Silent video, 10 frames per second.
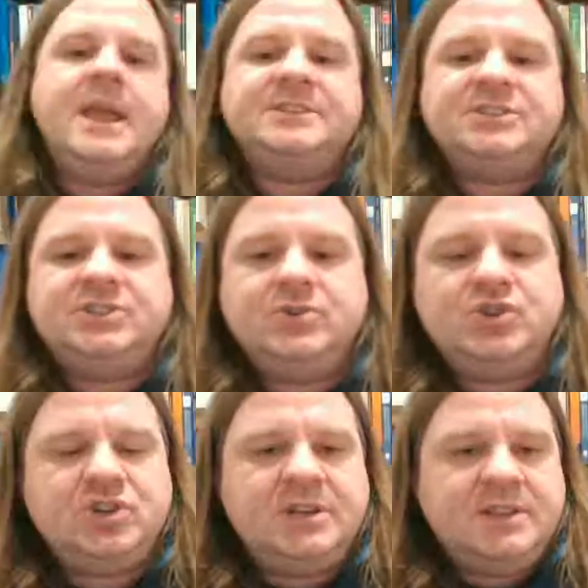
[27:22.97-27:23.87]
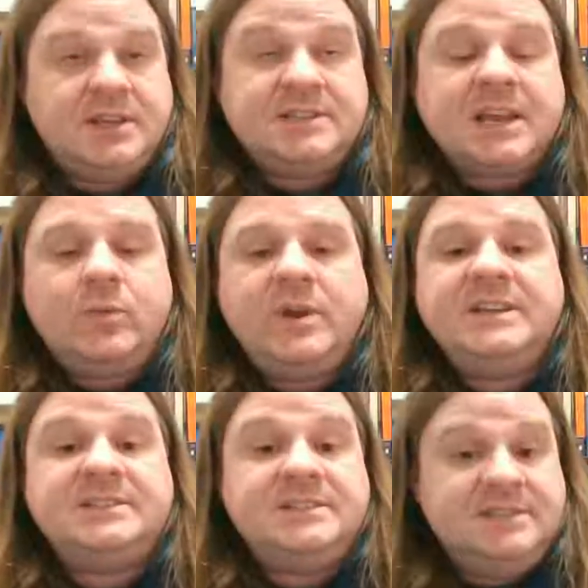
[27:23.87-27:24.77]
The second one
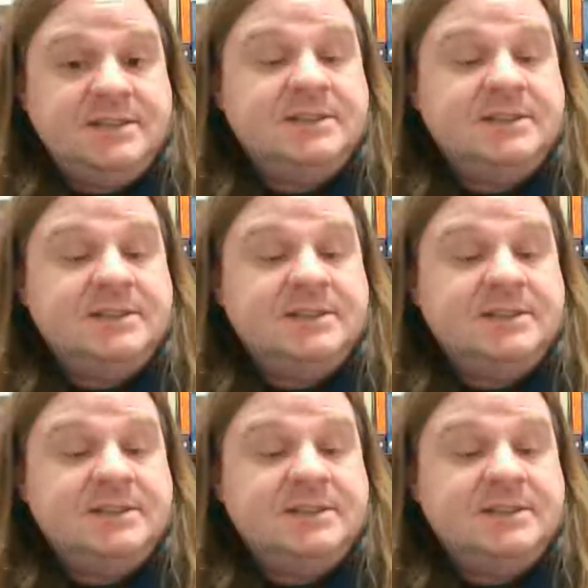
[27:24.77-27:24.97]
is,